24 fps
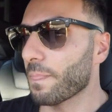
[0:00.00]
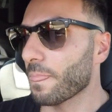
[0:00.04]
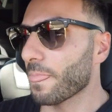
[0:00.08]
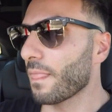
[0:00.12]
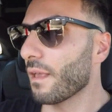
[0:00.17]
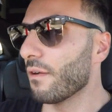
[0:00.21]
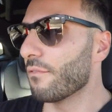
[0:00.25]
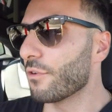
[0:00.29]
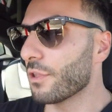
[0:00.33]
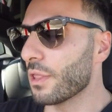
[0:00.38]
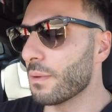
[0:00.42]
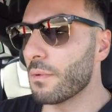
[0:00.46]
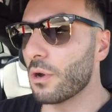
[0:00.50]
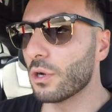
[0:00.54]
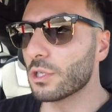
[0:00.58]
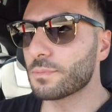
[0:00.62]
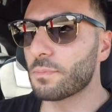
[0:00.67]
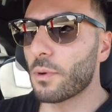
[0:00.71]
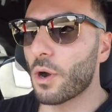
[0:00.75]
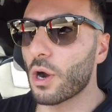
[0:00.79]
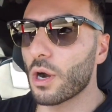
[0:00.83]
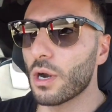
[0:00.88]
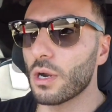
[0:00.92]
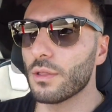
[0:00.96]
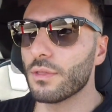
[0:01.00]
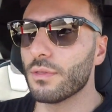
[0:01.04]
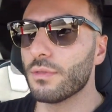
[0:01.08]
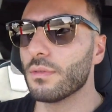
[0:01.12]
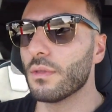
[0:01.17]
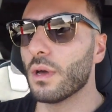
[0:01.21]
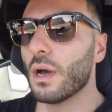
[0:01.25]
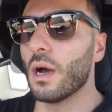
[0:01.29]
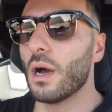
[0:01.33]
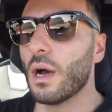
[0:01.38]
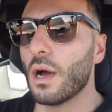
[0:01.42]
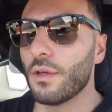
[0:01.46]
for the most part,
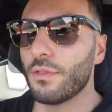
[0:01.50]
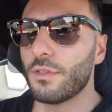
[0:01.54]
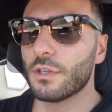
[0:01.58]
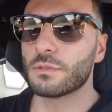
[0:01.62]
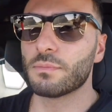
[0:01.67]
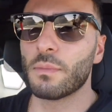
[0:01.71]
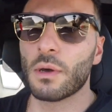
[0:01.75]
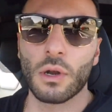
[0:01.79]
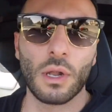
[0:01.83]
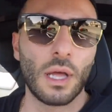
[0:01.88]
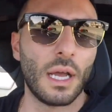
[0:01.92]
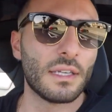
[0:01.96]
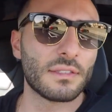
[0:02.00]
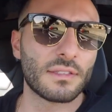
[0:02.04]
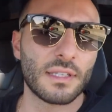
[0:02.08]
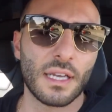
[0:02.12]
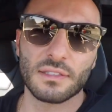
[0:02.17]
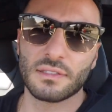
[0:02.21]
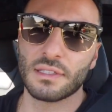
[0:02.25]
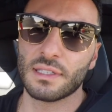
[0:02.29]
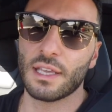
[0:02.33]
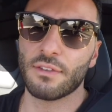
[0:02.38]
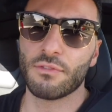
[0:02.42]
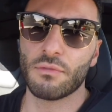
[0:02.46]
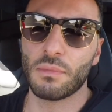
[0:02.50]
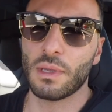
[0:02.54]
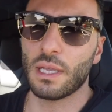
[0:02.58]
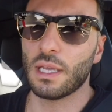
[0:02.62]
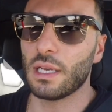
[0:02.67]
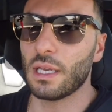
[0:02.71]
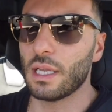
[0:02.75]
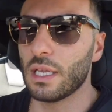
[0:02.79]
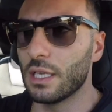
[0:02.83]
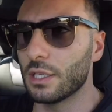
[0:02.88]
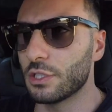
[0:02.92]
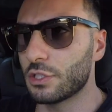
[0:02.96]
this Model S hasn't given me
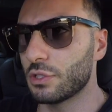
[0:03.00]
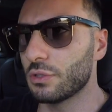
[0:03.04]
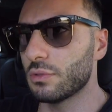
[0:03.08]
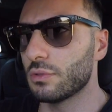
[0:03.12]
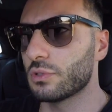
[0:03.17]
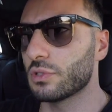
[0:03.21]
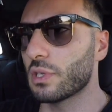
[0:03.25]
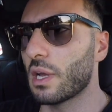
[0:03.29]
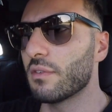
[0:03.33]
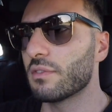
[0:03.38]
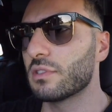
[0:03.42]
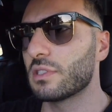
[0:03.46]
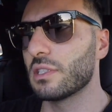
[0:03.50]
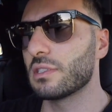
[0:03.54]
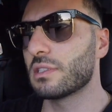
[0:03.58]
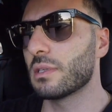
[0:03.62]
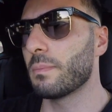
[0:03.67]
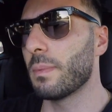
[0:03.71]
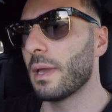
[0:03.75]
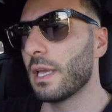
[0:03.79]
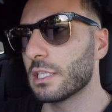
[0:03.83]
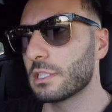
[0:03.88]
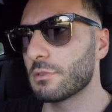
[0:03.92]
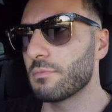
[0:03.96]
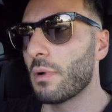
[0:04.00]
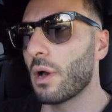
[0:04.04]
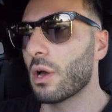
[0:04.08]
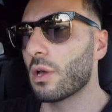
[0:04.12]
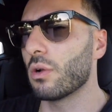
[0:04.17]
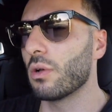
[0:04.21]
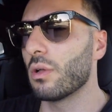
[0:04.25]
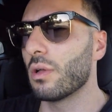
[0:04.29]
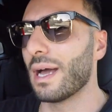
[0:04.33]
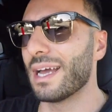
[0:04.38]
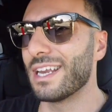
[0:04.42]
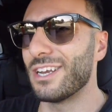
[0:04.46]
any issues. Obviously, it's a base
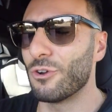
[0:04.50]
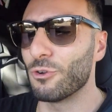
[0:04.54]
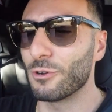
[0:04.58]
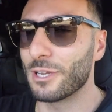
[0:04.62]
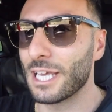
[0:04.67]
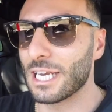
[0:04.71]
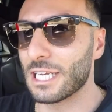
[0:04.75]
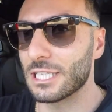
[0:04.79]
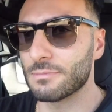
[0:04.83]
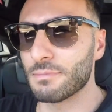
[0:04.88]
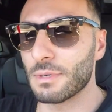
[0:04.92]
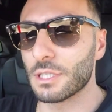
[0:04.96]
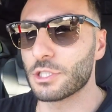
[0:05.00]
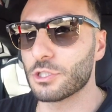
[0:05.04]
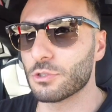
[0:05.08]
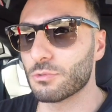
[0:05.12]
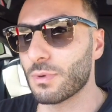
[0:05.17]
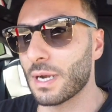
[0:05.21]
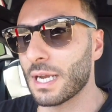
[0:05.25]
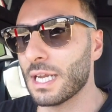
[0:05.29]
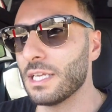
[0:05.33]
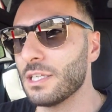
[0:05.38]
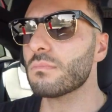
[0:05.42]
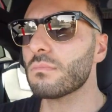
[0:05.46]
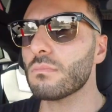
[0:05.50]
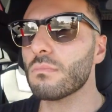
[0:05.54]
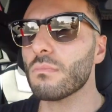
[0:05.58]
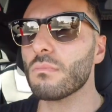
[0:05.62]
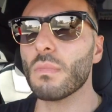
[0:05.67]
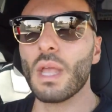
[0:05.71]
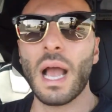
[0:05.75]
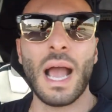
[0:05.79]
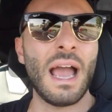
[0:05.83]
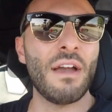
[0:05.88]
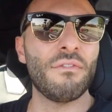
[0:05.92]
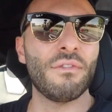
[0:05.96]
model. I don't get as much range.
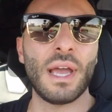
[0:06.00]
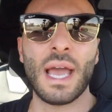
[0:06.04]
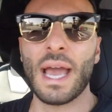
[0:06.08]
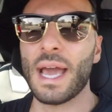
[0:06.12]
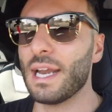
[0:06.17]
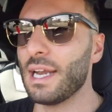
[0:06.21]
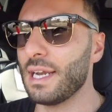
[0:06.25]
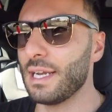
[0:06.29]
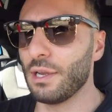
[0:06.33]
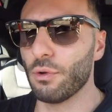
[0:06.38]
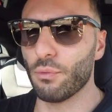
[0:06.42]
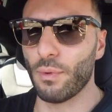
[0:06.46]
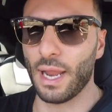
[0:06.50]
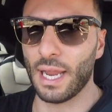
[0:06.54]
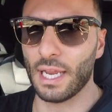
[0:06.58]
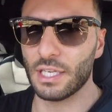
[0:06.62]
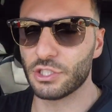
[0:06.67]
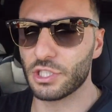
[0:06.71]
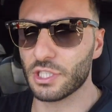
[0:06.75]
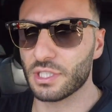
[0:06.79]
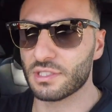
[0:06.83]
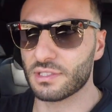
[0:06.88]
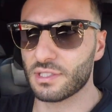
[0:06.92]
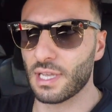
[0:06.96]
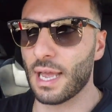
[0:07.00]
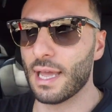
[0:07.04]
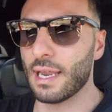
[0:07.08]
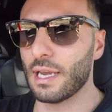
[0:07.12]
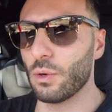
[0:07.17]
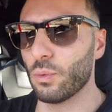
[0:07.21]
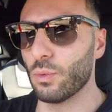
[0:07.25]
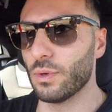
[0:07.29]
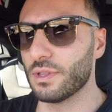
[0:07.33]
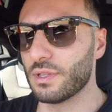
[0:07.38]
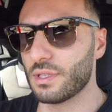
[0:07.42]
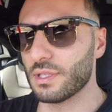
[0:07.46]
I haven't had any range anxiety
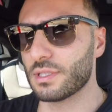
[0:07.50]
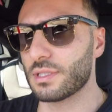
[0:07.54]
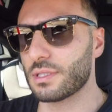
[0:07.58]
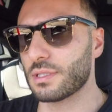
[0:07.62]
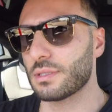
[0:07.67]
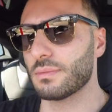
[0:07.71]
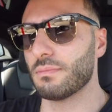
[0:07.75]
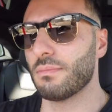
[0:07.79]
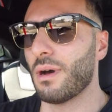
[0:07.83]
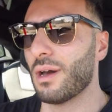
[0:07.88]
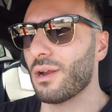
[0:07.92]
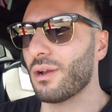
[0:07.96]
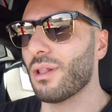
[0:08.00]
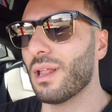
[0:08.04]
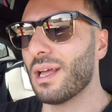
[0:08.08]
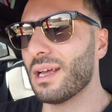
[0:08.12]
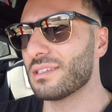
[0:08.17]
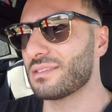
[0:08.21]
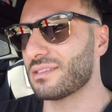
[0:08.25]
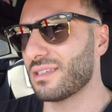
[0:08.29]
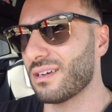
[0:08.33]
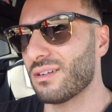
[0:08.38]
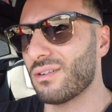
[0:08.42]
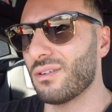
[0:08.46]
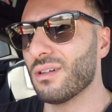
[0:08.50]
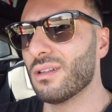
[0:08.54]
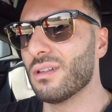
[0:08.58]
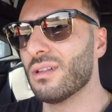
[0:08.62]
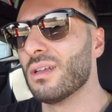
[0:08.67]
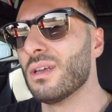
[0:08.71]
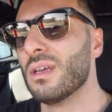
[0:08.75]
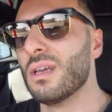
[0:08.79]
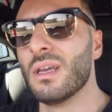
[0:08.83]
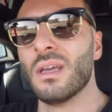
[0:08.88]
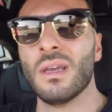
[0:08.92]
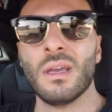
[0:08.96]
with this Model S at all,
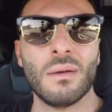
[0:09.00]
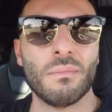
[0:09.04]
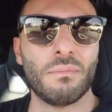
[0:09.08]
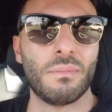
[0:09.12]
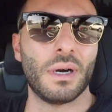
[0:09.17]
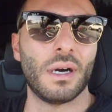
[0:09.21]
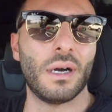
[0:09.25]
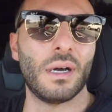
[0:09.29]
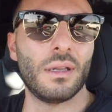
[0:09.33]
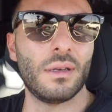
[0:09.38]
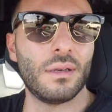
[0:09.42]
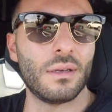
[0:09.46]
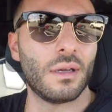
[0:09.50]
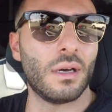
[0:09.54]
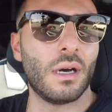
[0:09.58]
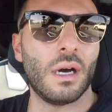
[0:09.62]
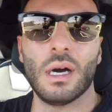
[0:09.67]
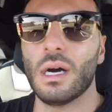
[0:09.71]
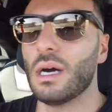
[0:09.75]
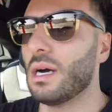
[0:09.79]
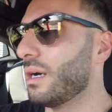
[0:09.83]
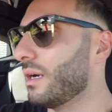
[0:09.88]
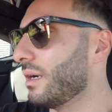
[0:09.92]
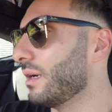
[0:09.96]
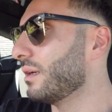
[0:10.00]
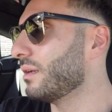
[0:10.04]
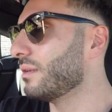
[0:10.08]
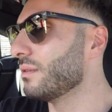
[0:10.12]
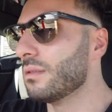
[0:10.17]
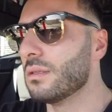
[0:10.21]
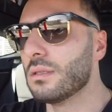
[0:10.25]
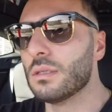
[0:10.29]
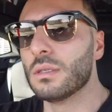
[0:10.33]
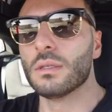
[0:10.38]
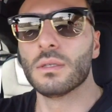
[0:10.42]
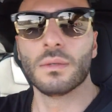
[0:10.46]
but
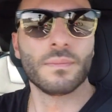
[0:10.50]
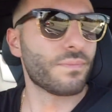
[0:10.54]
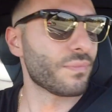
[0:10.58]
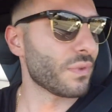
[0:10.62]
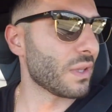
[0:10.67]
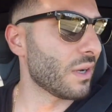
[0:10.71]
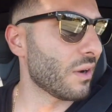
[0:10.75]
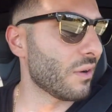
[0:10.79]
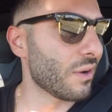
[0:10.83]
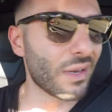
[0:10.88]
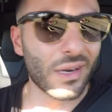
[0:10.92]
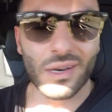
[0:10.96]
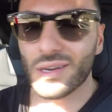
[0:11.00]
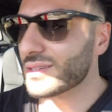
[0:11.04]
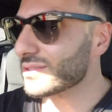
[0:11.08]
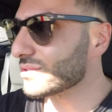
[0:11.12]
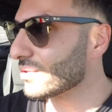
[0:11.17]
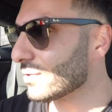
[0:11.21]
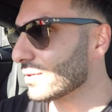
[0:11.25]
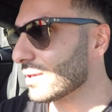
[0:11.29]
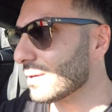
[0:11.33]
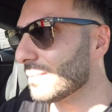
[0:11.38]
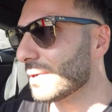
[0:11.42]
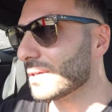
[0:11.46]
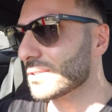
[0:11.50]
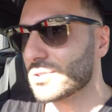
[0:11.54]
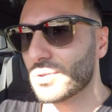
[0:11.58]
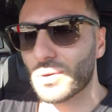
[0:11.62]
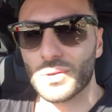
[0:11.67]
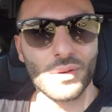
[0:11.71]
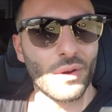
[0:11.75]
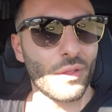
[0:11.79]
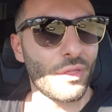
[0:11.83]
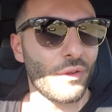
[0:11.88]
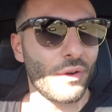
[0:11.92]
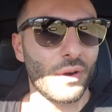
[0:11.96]
you know, it is only about
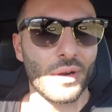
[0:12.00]
230